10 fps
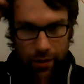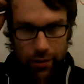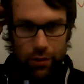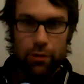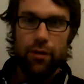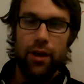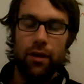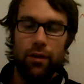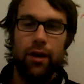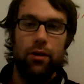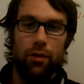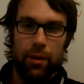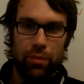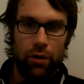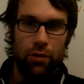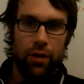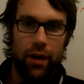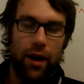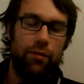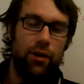losing and going broke
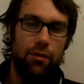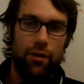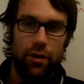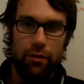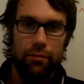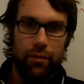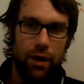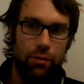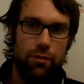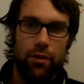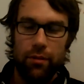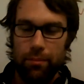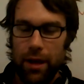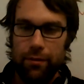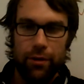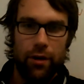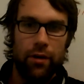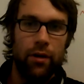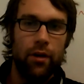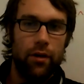and having to sell your house to pay for your
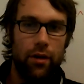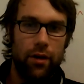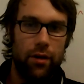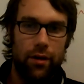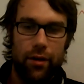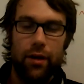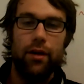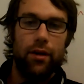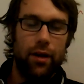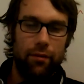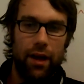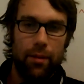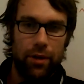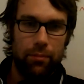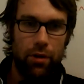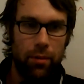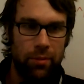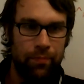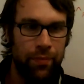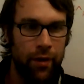uh, kind of gambling problem.
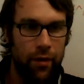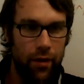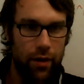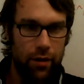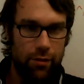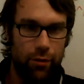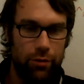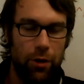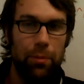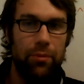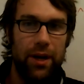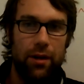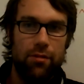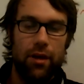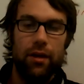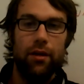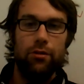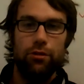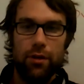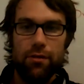Uh, so dopamine is
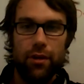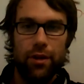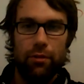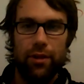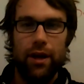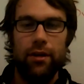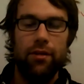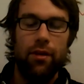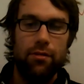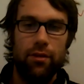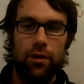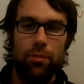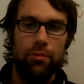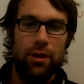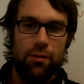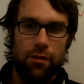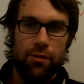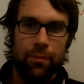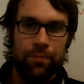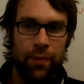intrinsically related to this in the dopamine system